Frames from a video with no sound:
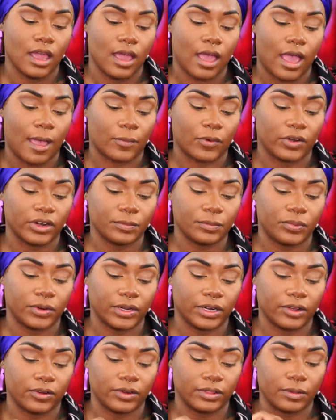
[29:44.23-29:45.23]
I'm gonna put
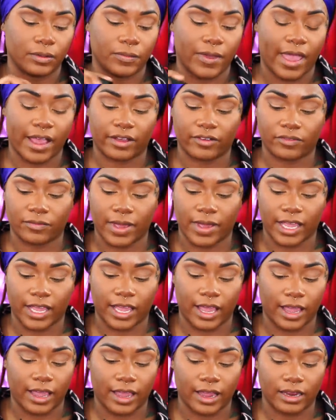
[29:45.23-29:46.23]
it on the back of my
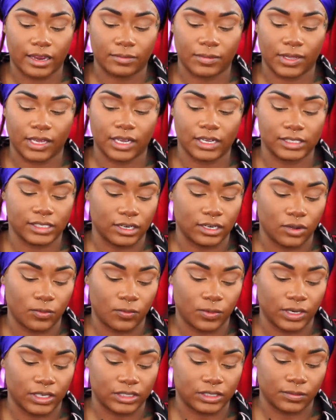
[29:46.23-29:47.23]
hand because I don't
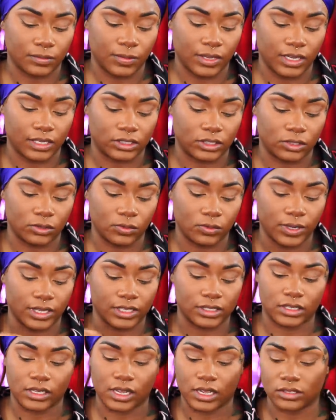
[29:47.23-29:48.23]
want it to be too
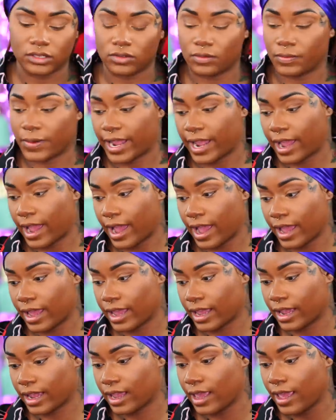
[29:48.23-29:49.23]
intense on my
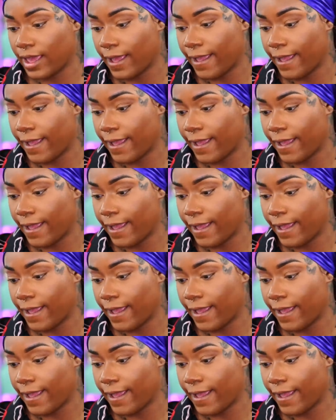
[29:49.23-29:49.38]
eye.